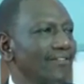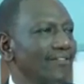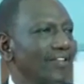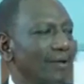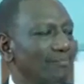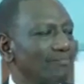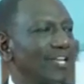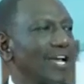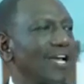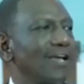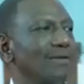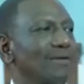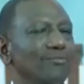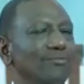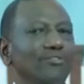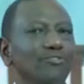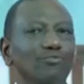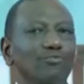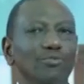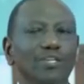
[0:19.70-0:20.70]

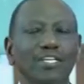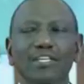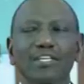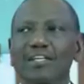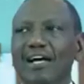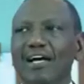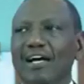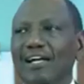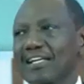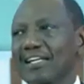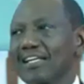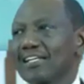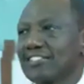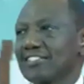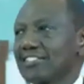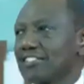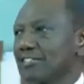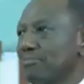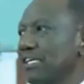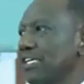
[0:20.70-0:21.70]
Sometimes we
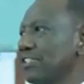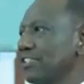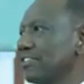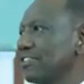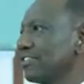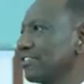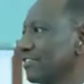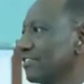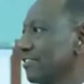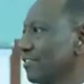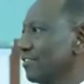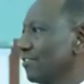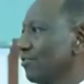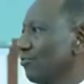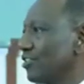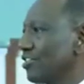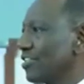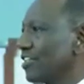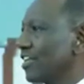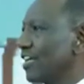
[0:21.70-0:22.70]
underestimate
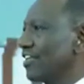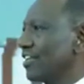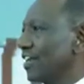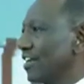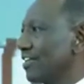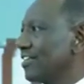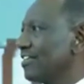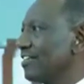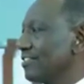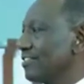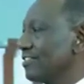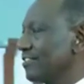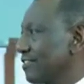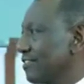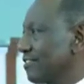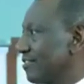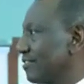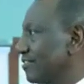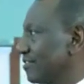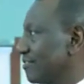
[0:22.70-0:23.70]
what Kenya
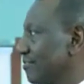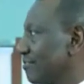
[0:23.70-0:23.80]
is.